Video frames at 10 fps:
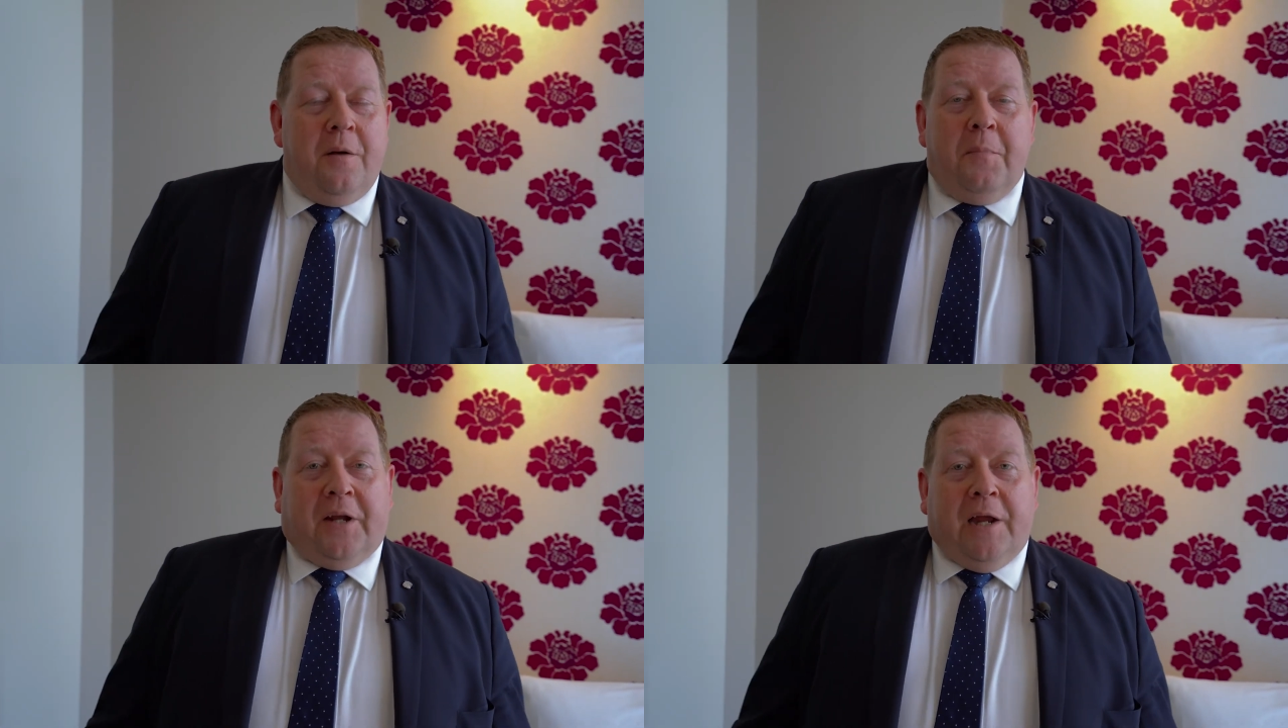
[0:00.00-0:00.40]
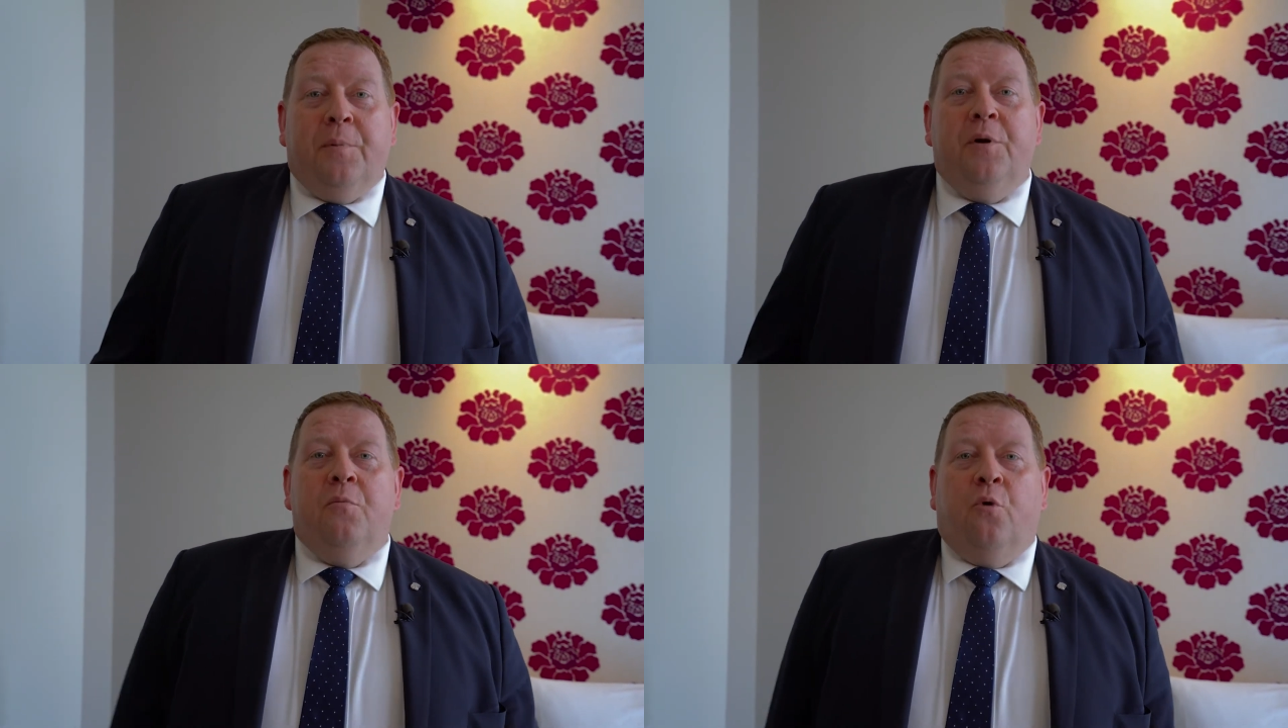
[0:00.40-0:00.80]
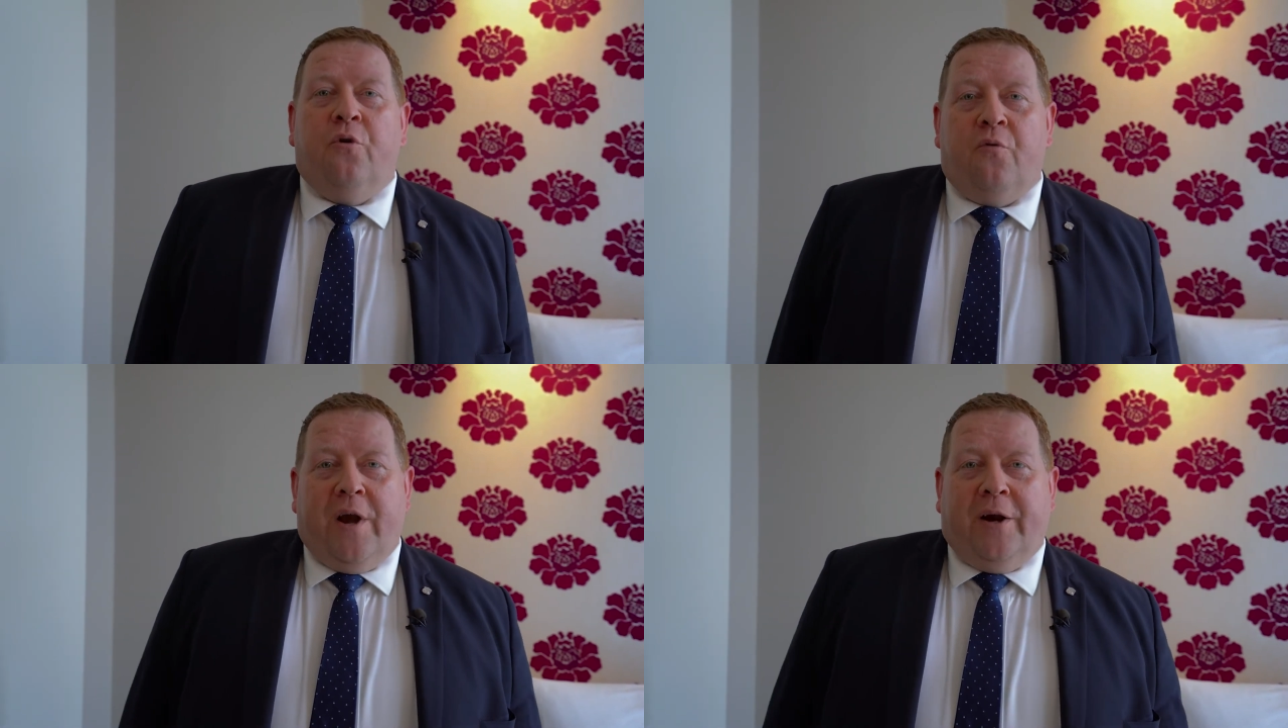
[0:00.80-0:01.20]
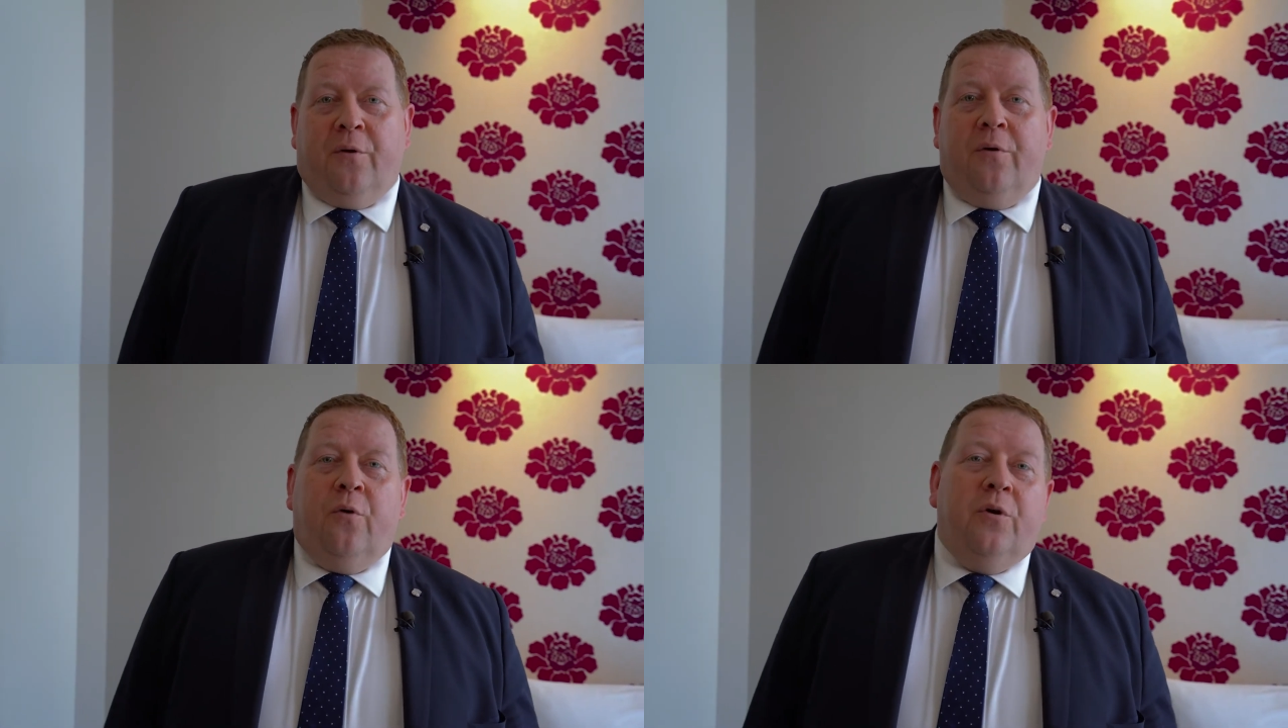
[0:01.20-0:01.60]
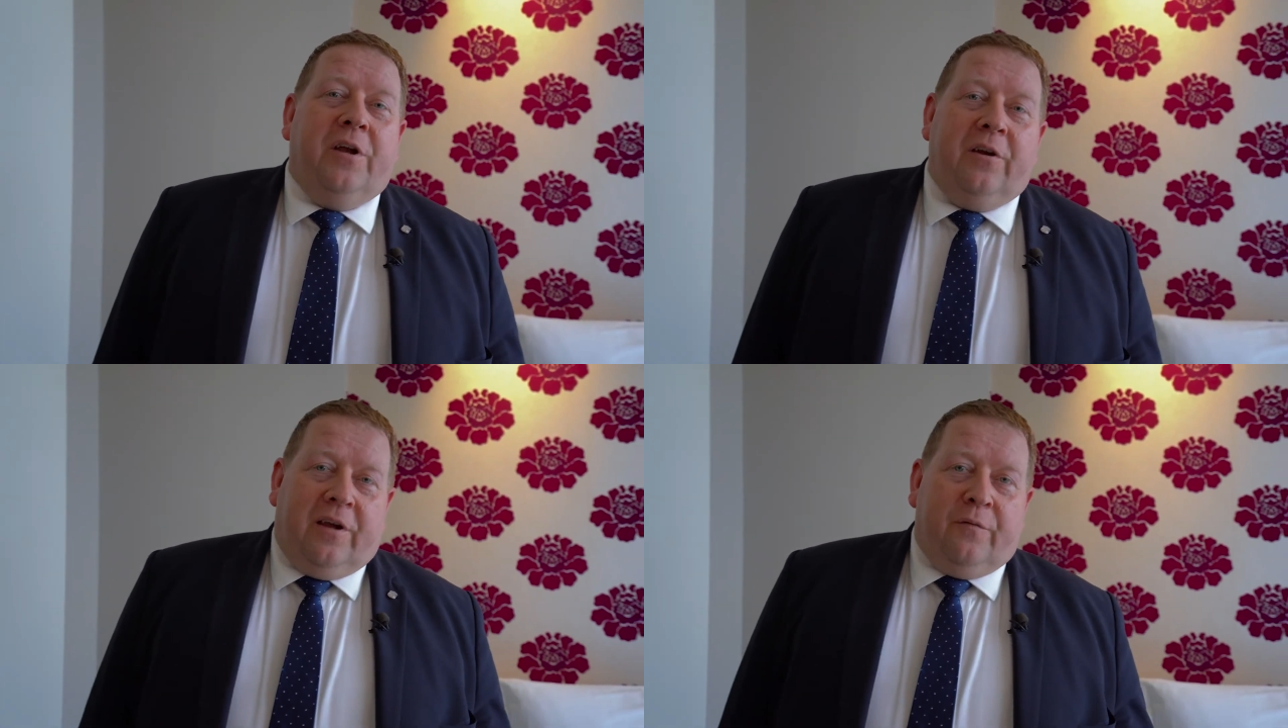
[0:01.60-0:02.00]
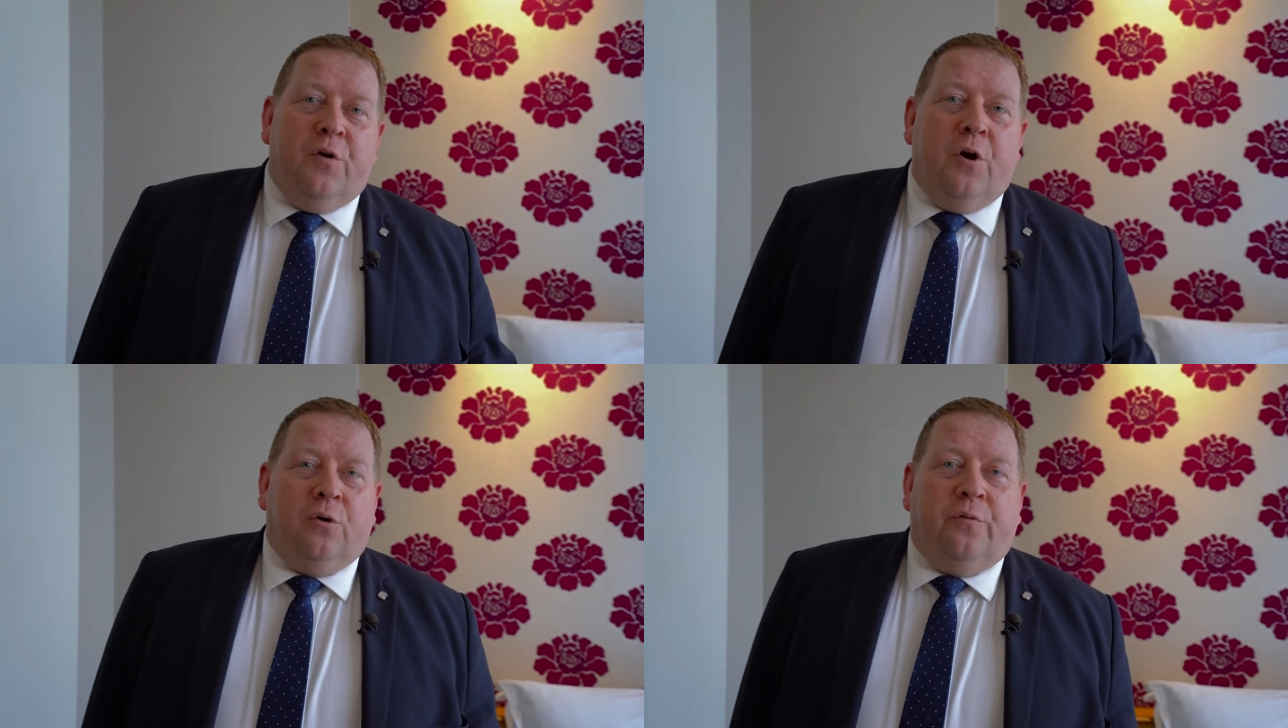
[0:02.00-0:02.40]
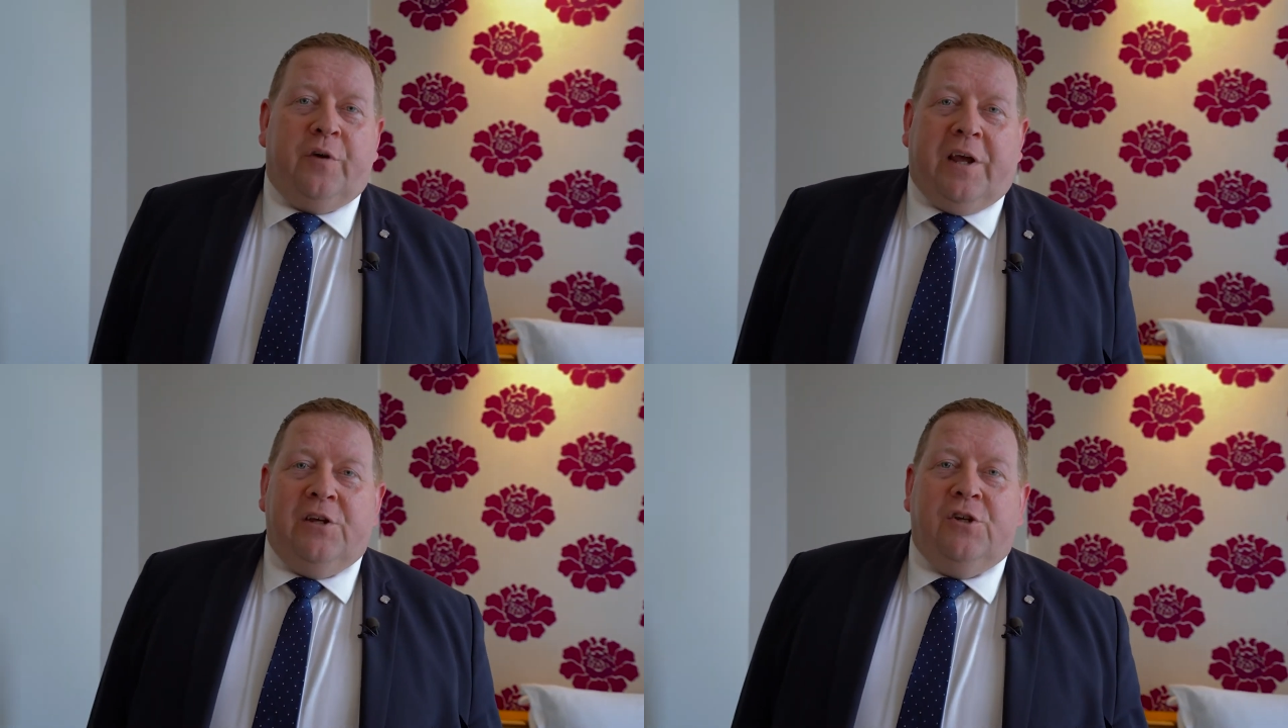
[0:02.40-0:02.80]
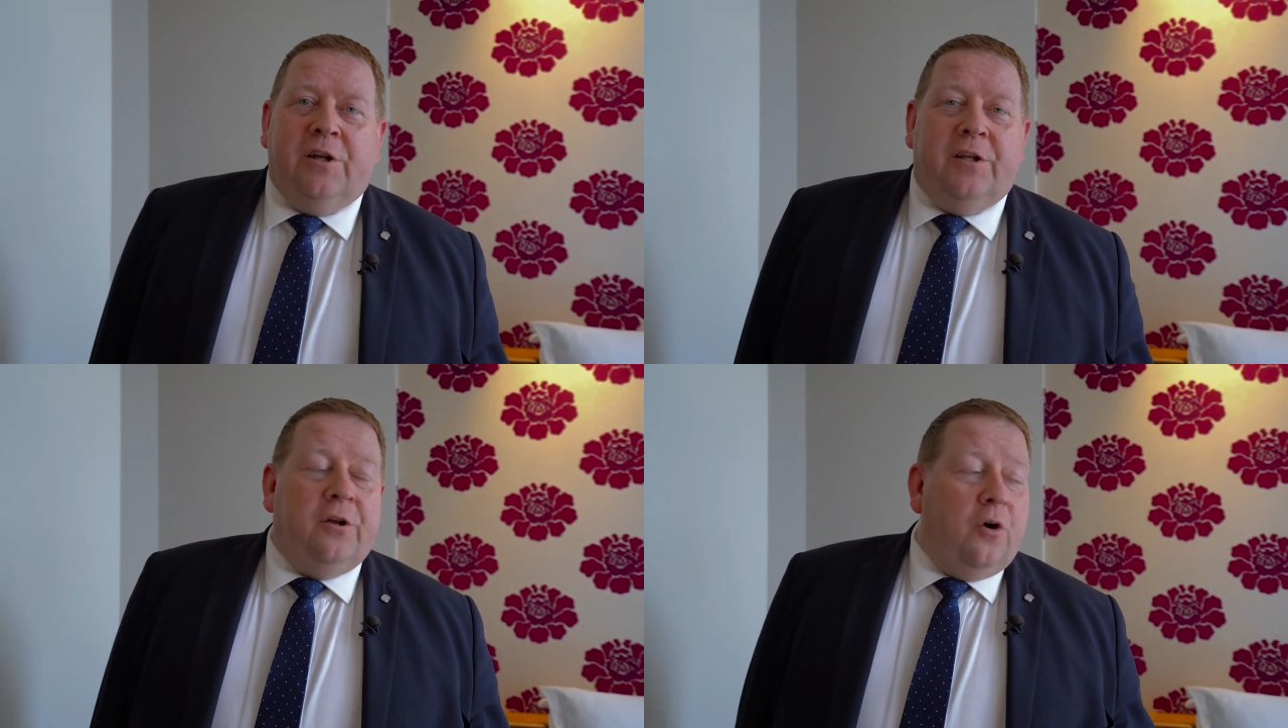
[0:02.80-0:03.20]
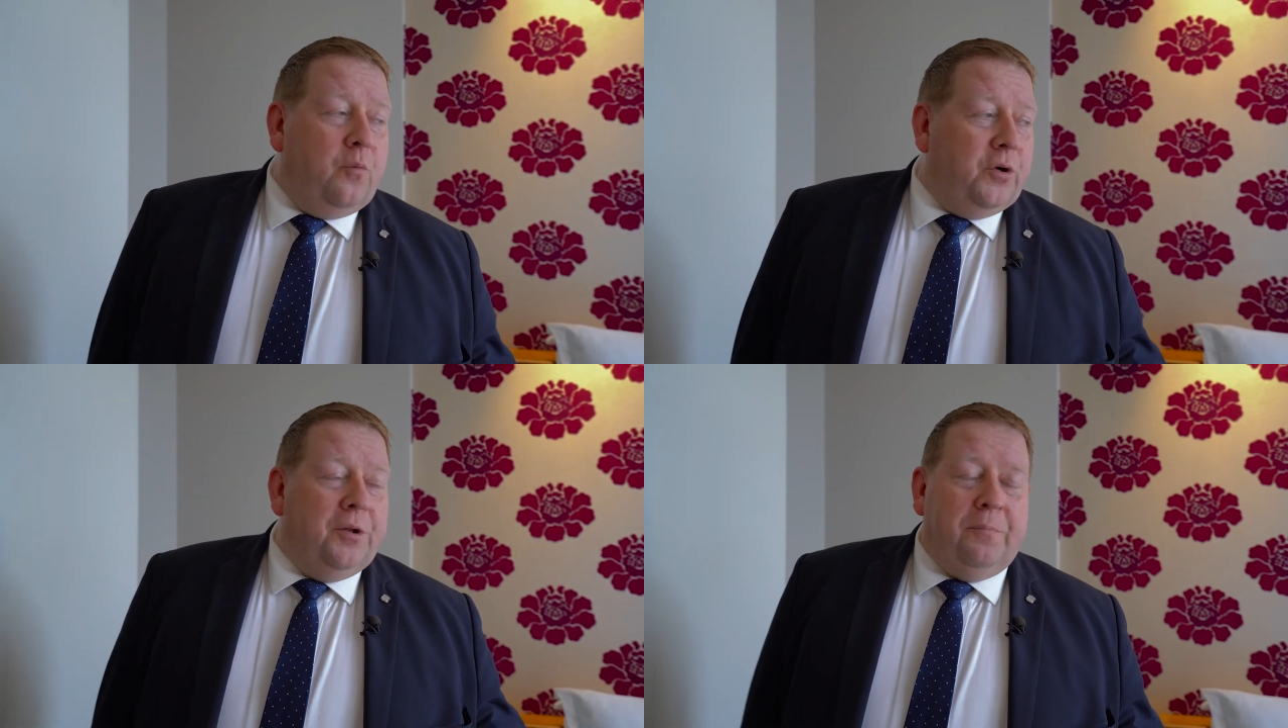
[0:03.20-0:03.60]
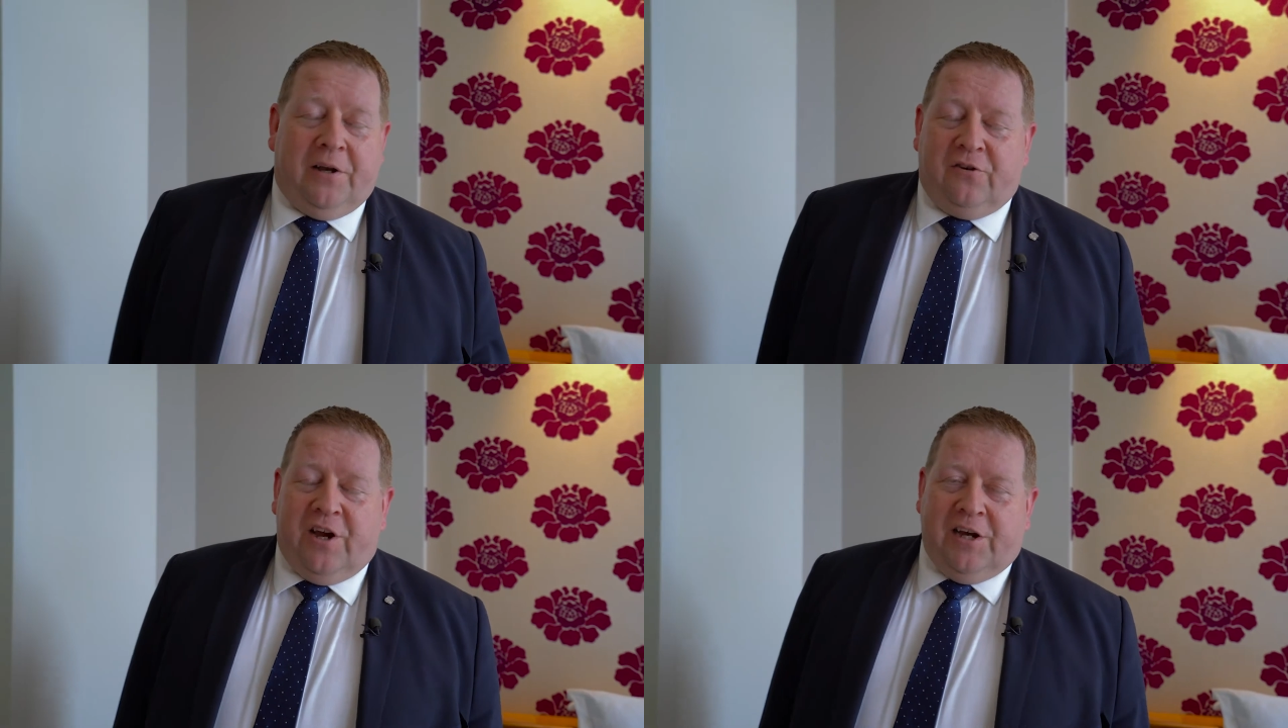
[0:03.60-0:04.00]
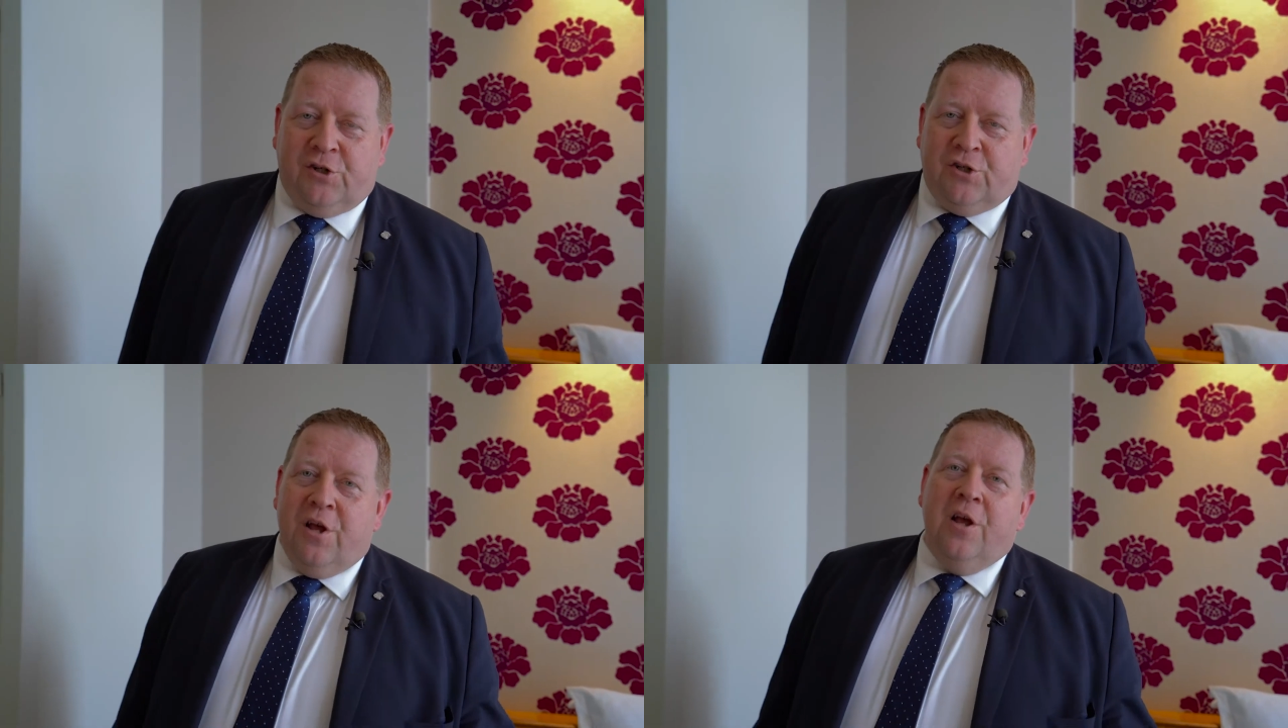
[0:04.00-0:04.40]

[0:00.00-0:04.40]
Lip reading: by keeping them on the rail, or they give a notification that they don't want the bed changed,